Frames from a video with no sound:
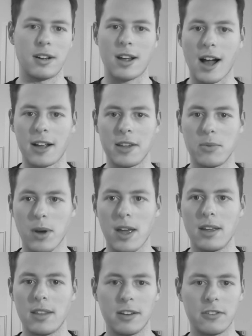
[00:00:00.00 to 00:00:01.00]
cocky
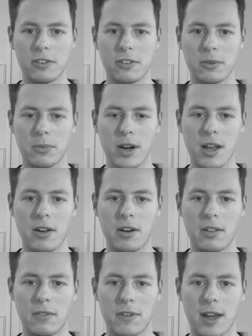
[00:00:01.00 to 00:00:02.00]
way, that's just a reality of
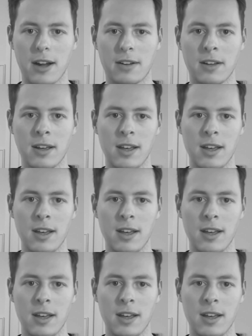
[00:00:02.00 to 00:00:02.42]
the fact.